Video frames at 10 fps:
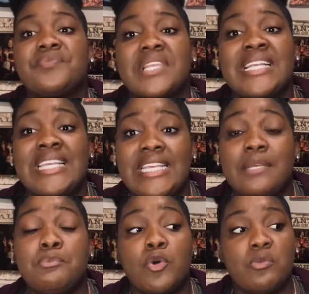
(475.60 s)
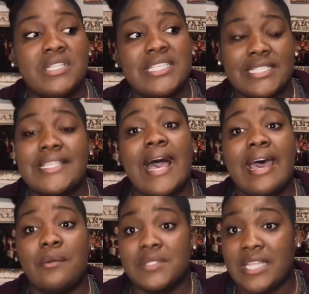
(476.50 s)
he pulled me to the side
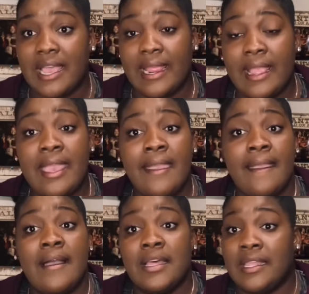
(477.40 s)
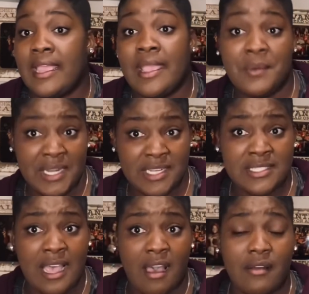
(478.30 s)
and was like, hey, we need to
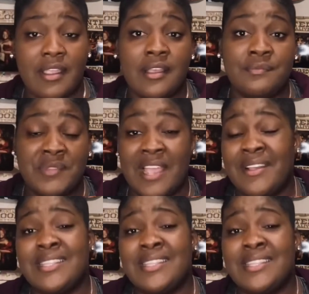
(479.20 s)
talk. Now, at